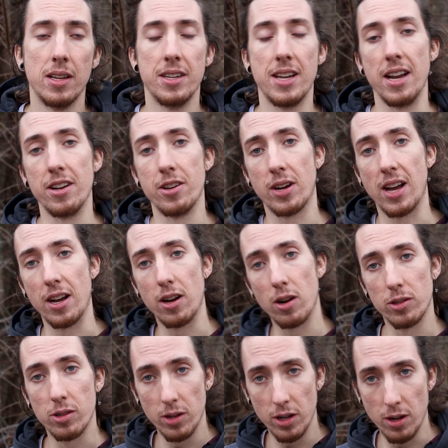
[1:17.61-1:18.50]
Then you can
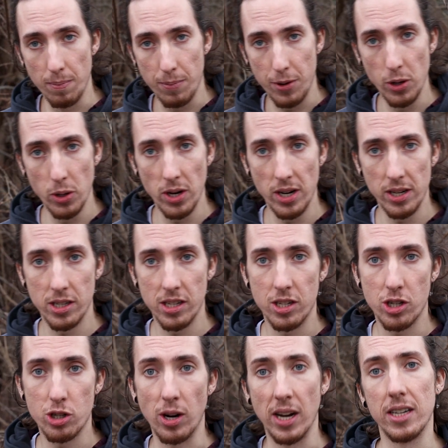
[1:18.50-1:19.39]
go to the computer,
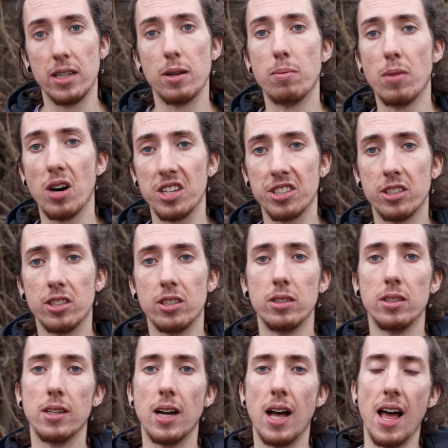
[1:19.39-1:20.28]
train the
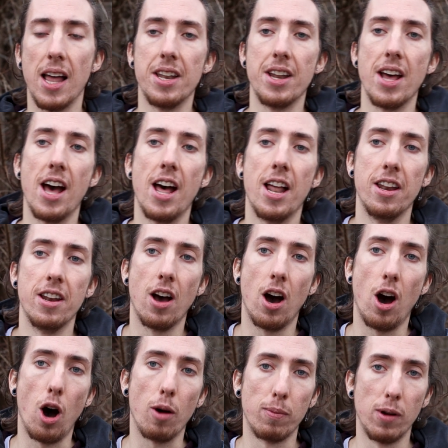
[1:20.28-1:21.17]
model, and then
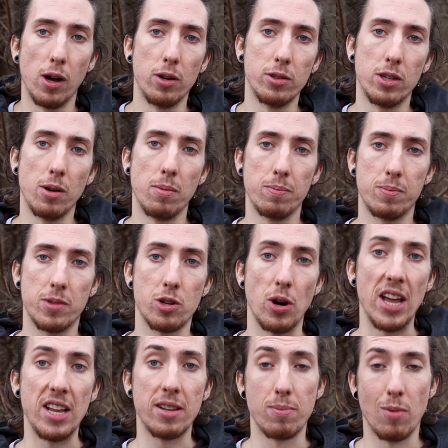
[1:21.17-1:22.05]
upload the
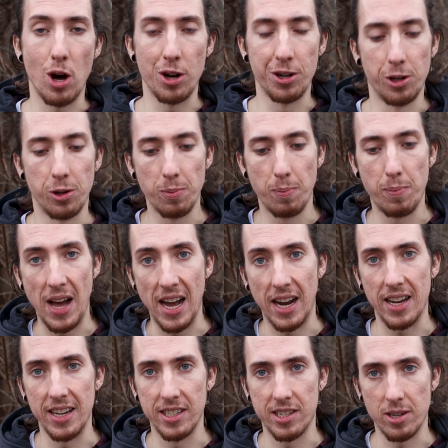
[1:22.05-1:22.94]
trained model
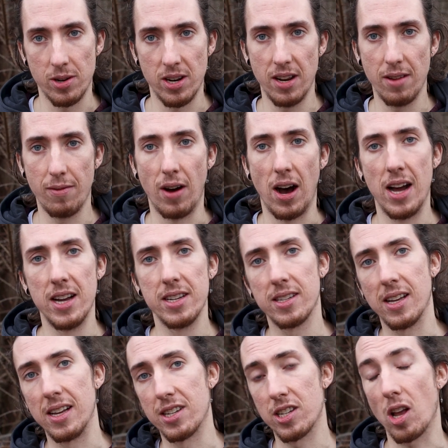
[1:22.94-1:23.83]
back into the
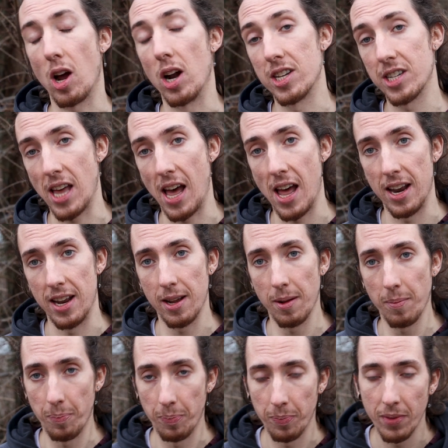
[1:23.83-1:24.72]
device and start
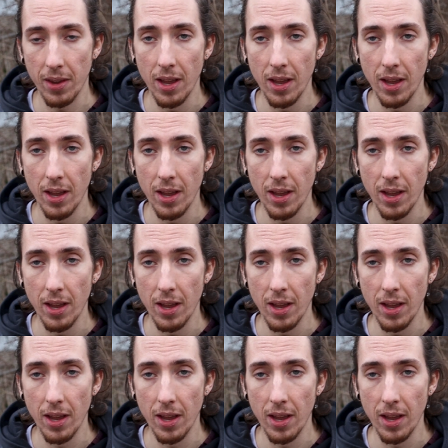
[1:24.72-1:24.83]
scanning.